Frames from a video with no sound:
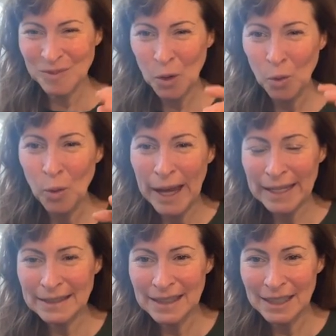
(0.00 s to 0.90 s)

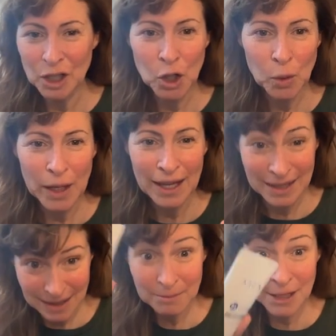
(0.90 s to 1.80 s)
wet, gooey.
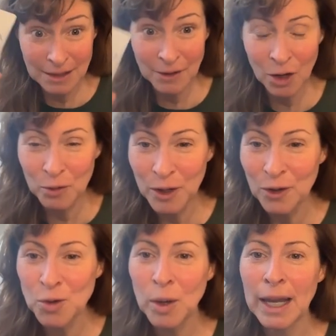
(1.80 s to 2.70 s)
It's because of all the
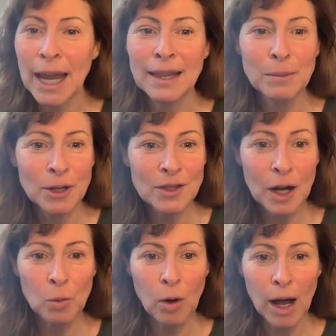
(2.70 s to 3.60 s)
RENU 28. And the bird
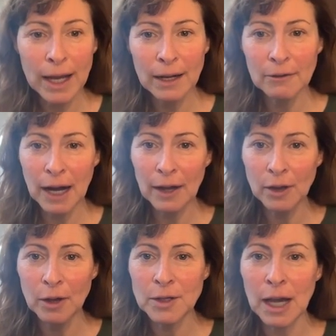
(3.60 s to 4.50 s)
started walking around
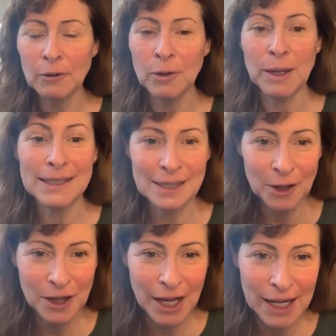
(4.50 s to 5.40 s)
the hotel room. I
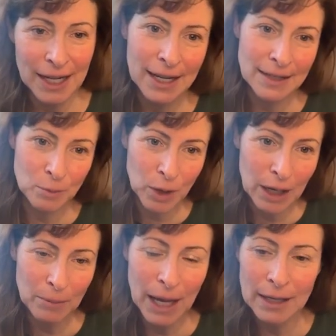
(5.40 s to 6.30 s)
still thought I needed to
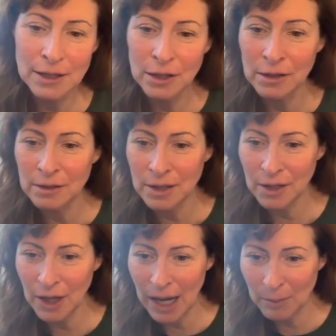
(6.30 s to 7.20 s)
bring it back to
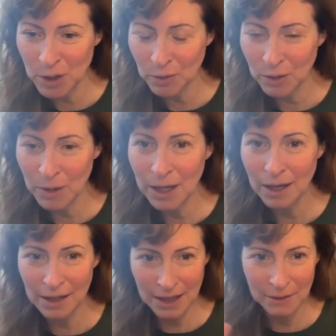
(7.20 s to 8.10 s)
New Hampshire with me
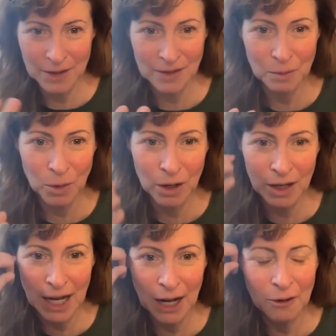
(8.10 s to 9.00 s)
to give it some more
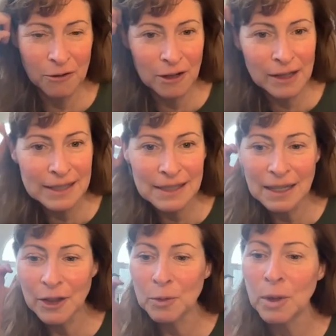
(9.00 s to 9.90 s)
care for at least
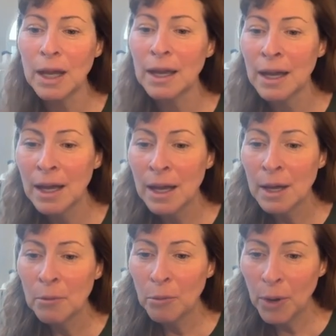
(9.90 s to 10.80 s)
another week.
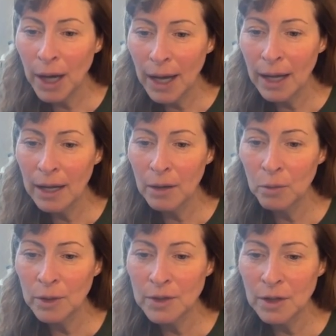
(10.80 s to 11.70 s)
But
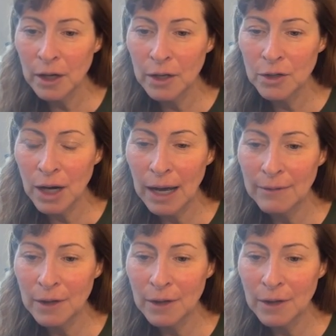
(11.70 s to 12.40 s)
we started driving